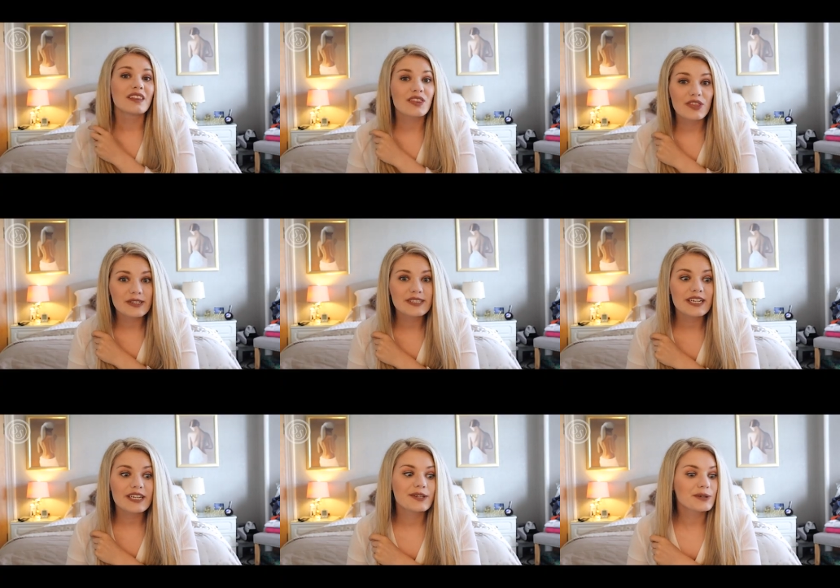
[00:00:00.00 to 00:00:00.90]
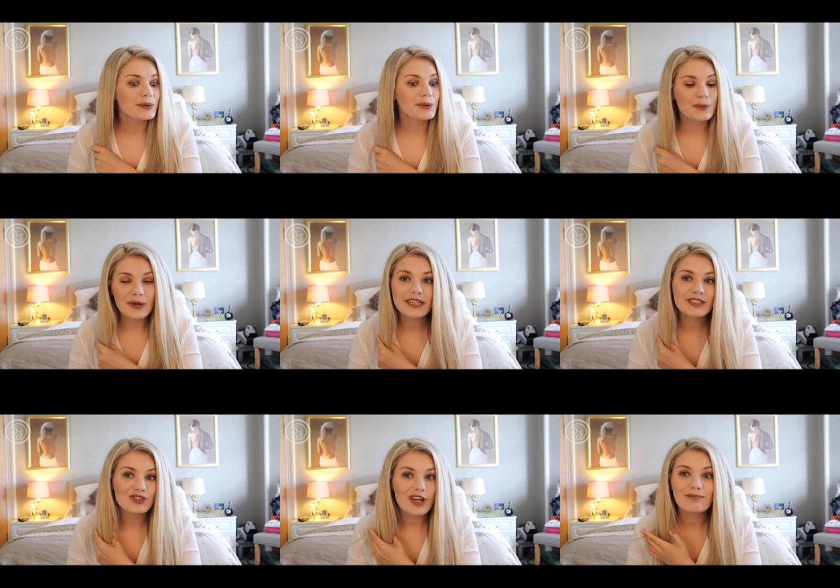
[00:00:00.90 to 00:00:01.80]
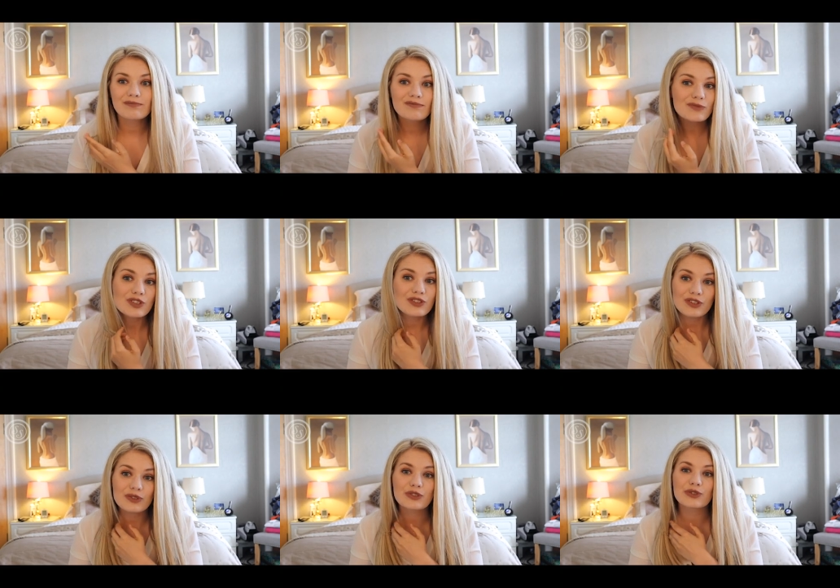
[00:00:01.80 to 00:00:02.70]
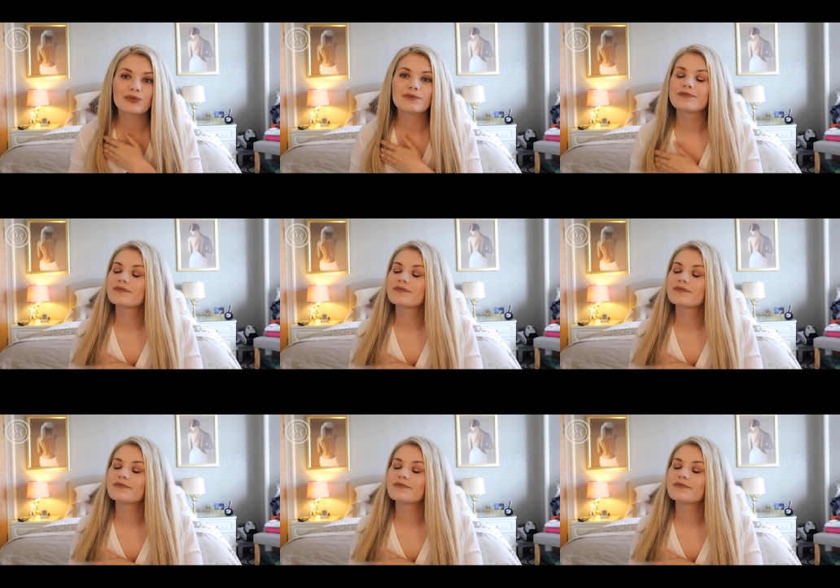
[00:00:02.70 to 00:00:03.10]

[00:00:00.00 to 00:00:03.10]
Then Thursday, you know, work in gym, just the usual.